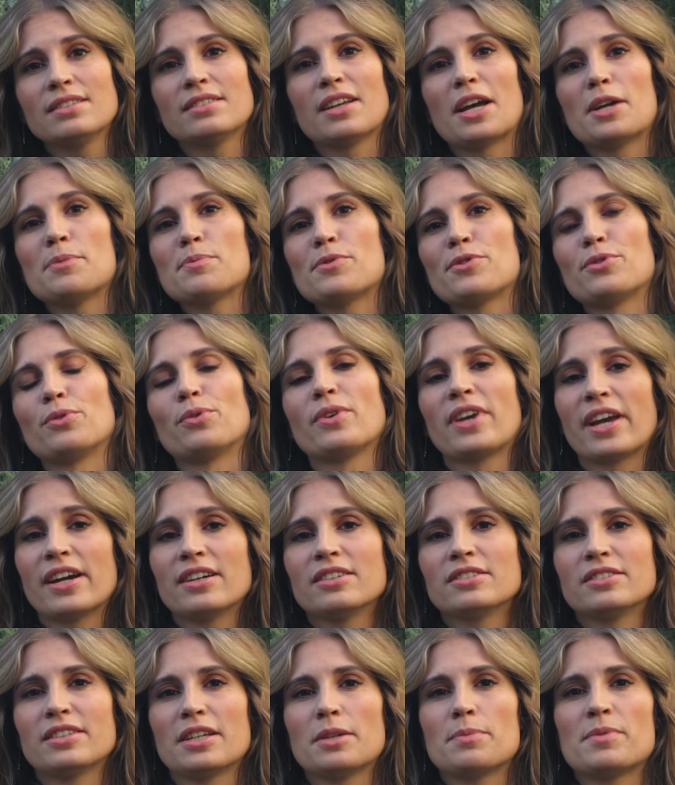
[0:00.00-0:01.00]
types to care
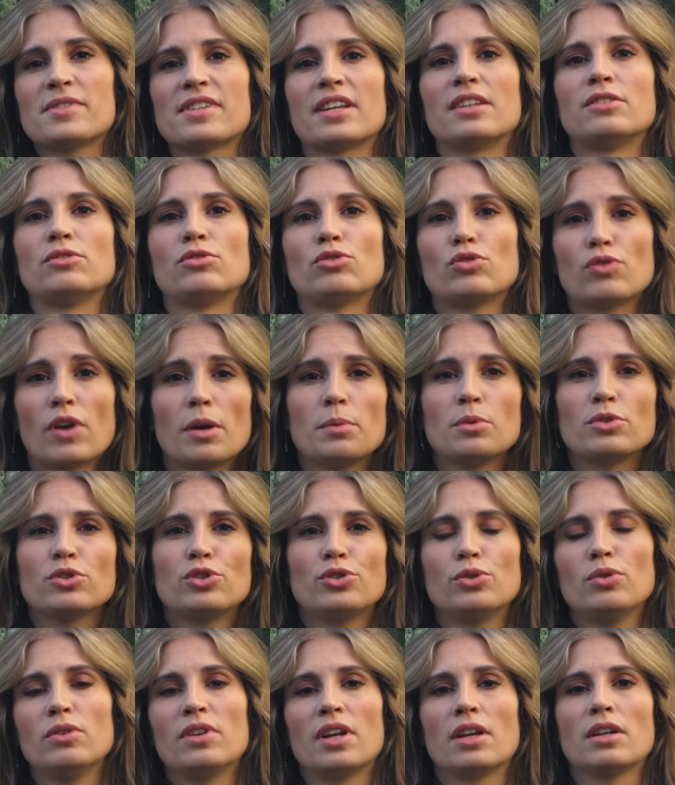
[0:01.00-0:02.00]
tips and
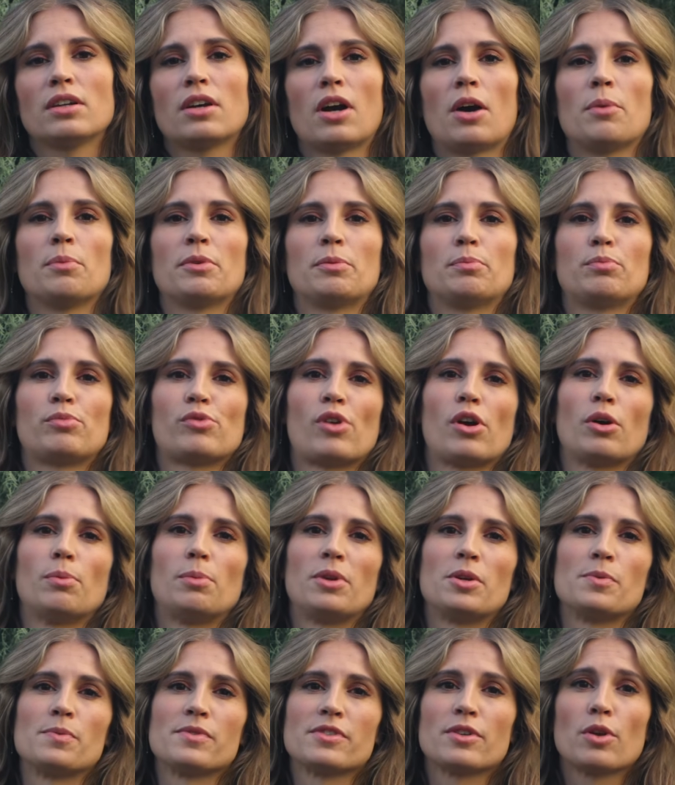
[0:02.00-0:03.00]
troubleshooting common
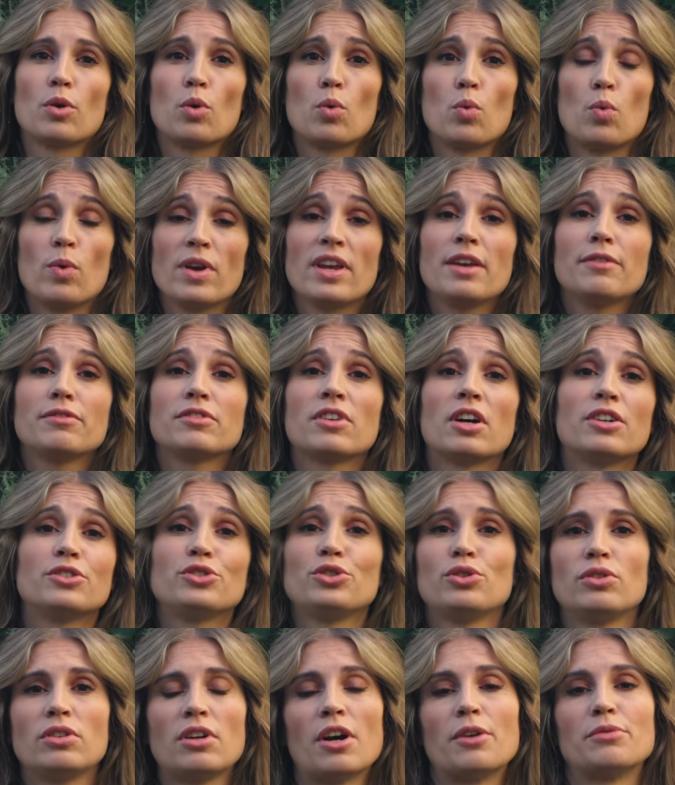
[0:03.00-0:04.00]
problems, we've got
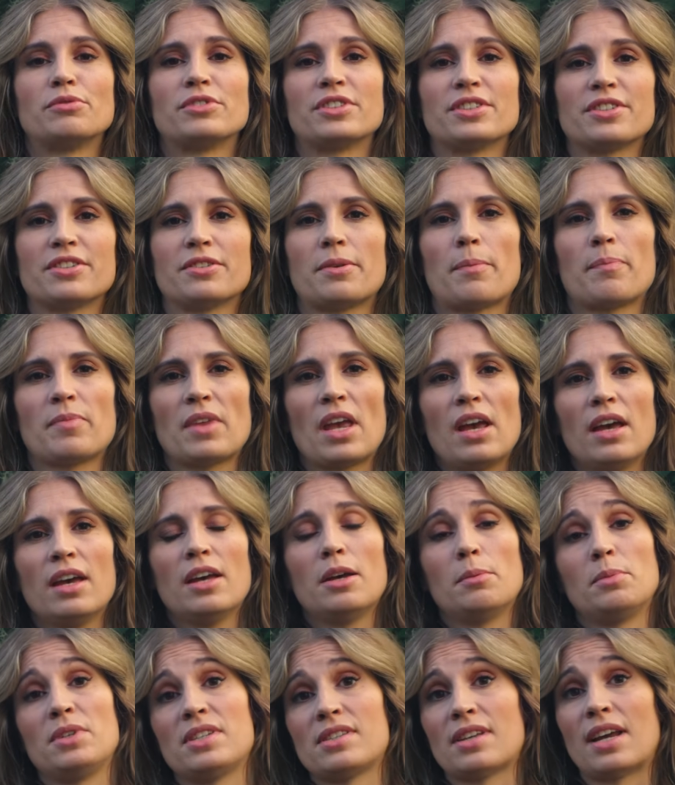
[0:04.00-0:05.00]
you covered.
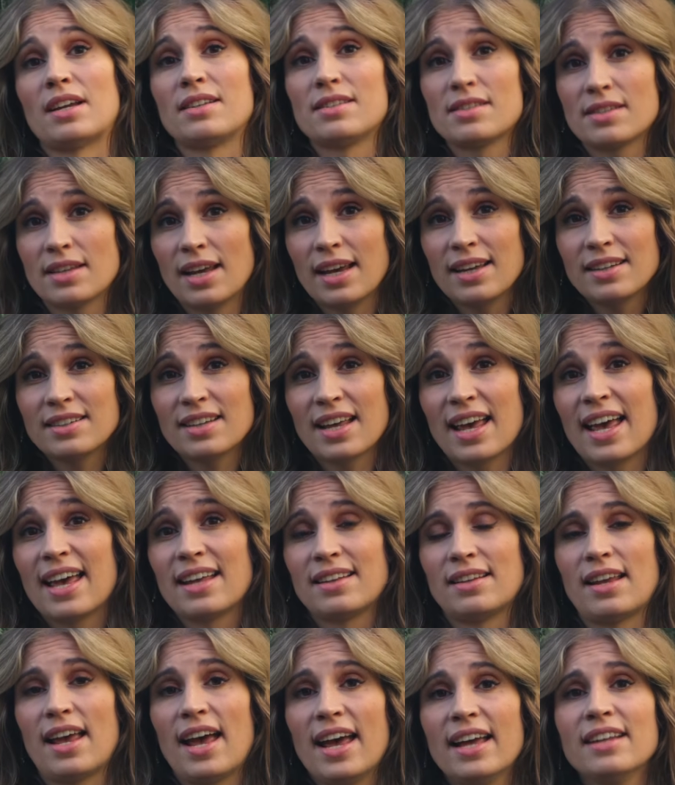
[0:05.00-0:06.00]
Besides that, at
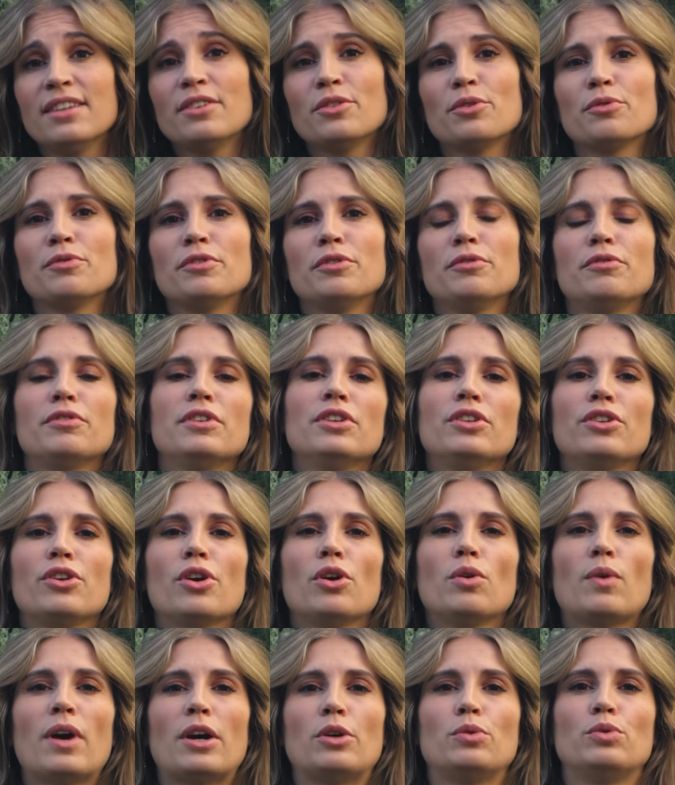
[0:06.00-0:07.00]
the end of the
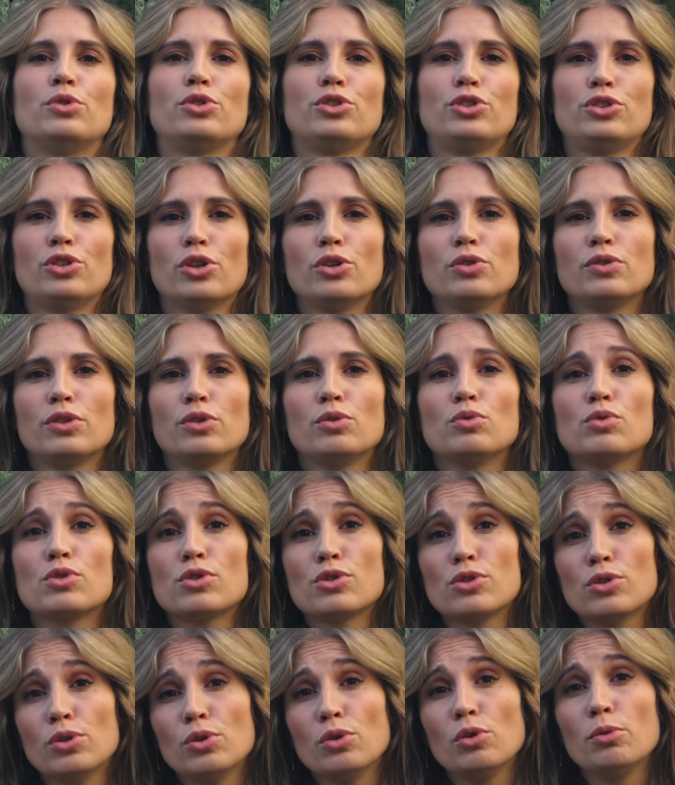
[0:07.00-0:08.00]
video I will show you
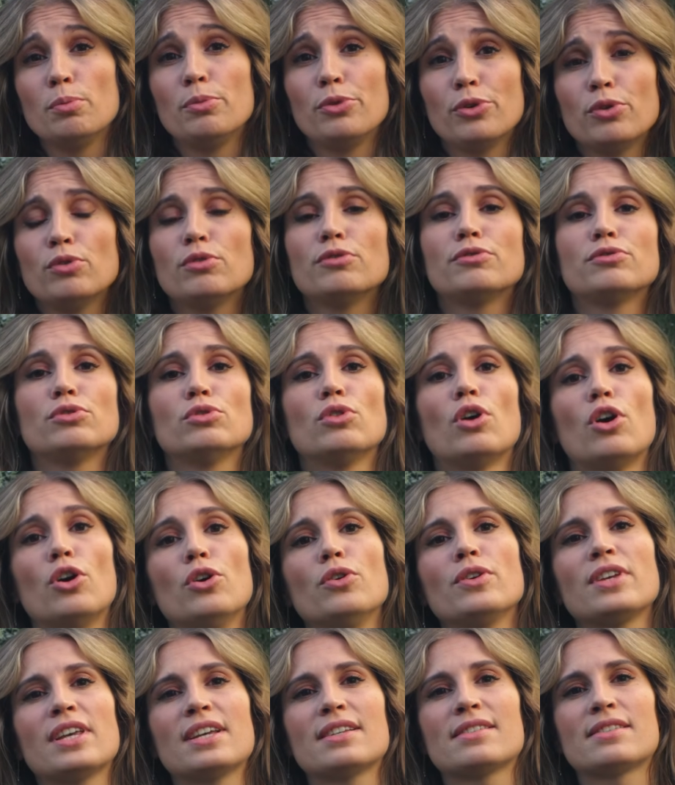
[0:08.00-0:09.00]
two beautiful
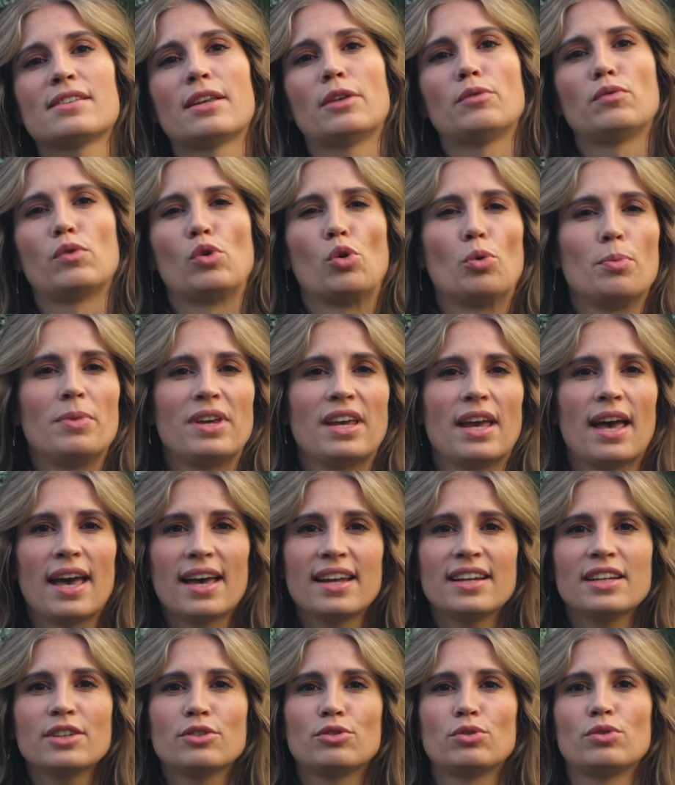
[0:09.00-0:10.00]
Hoyas that we'll be
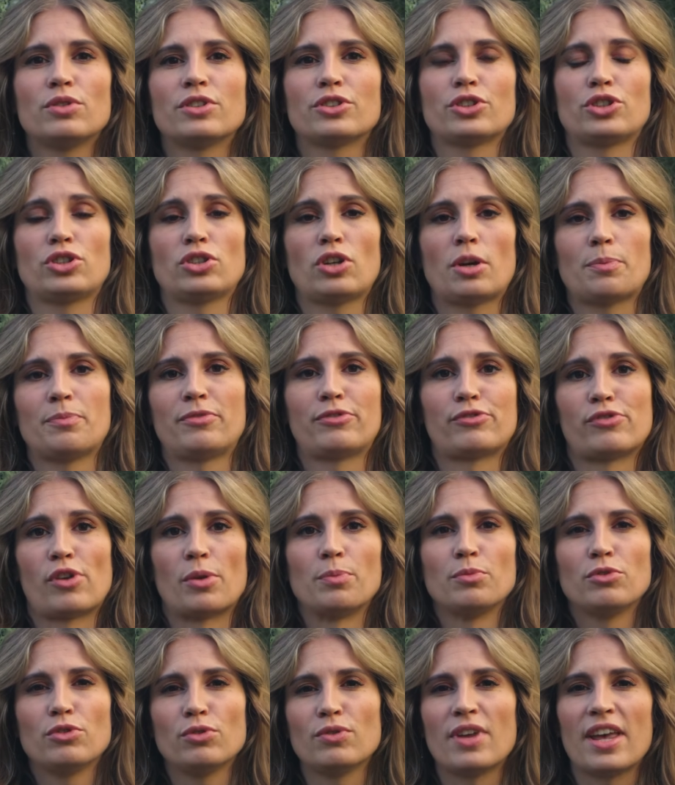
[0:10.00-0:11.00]
adding to our shop
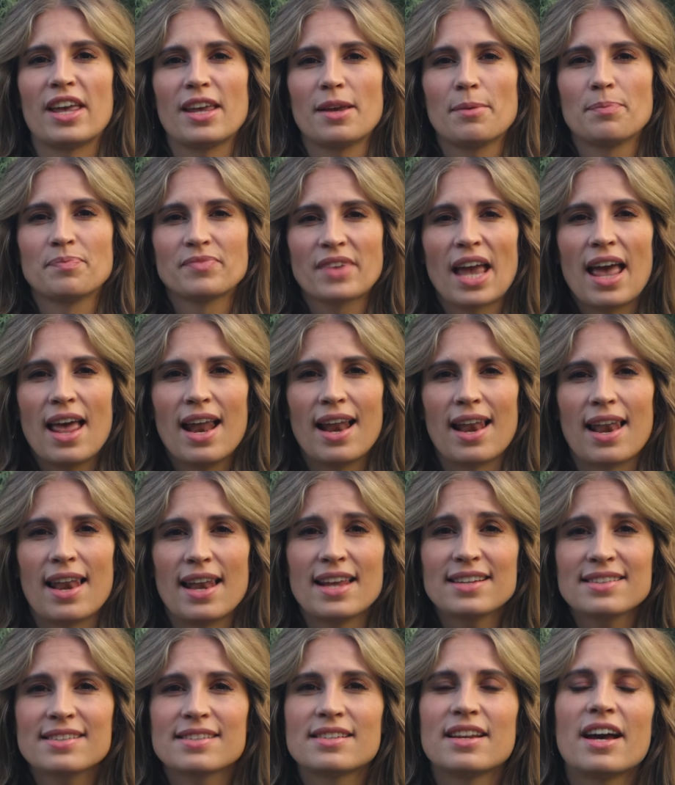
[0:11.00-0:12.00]
from today.
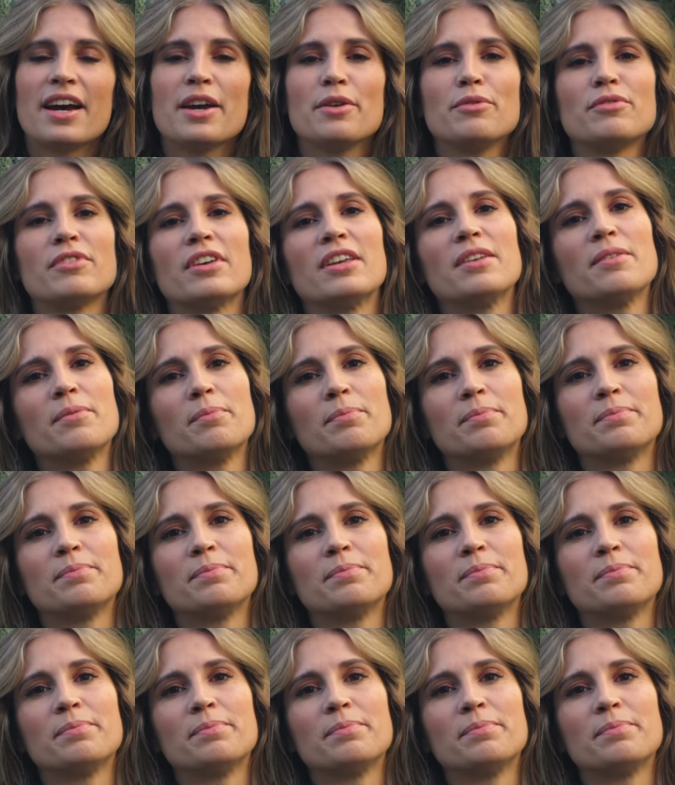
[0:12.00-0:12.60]
Let's dive in.